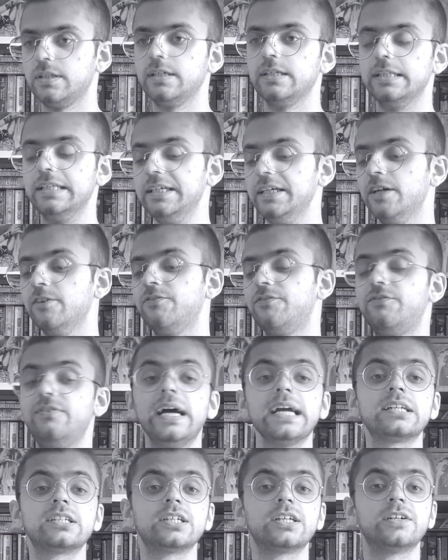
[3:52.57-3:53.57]
the
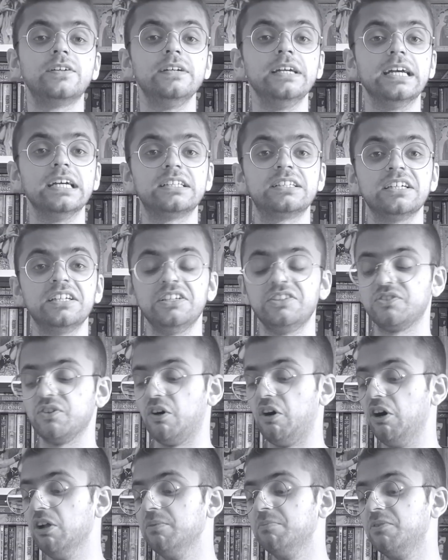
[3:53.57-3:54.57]
effect created is
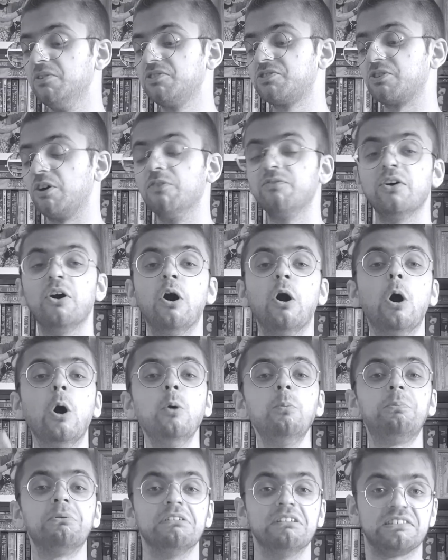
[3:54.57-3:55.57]
almost of
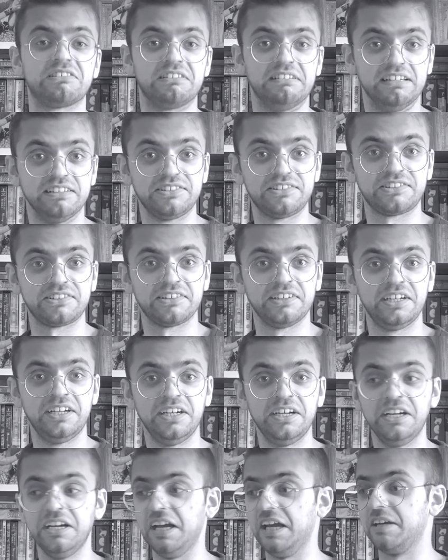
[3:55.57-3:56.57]
hopelessness.
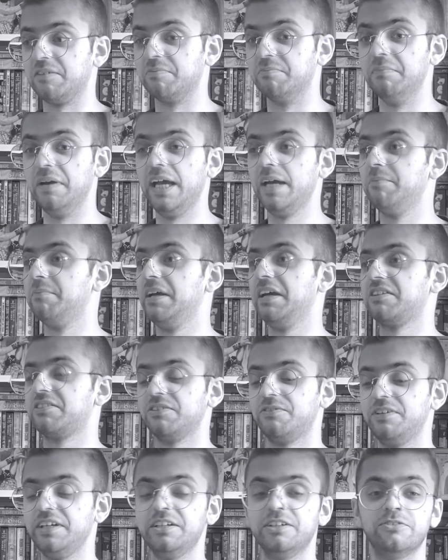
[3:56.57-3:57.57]
It may make the
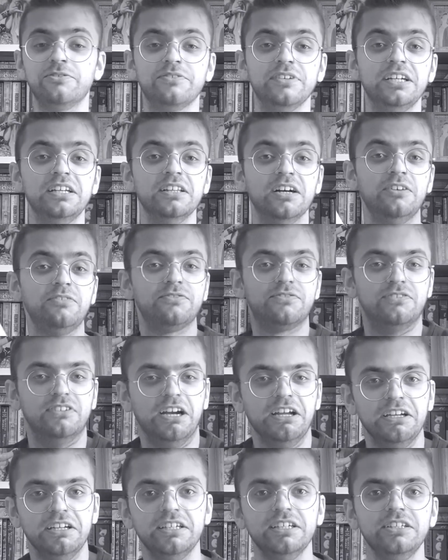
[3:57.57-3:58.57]
reader feel
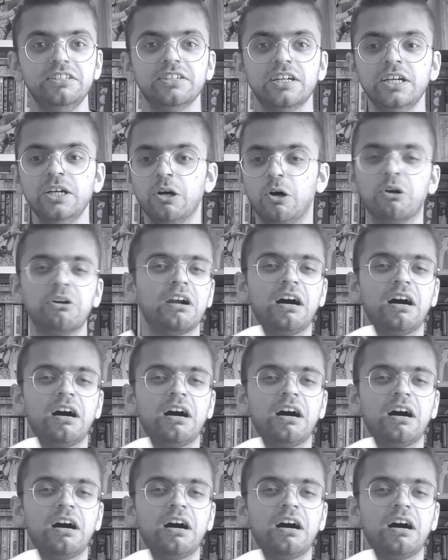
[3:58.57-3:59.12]
afraid or